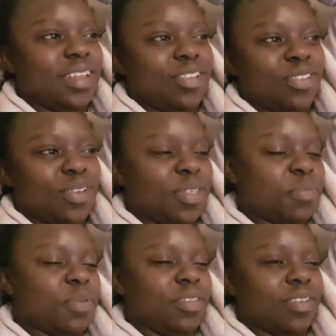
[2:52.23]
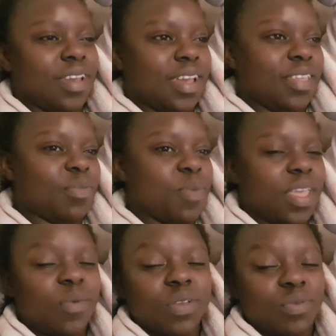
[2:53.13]
show you the picture, guys, but
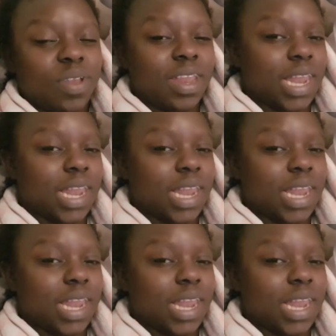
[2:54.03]
it was really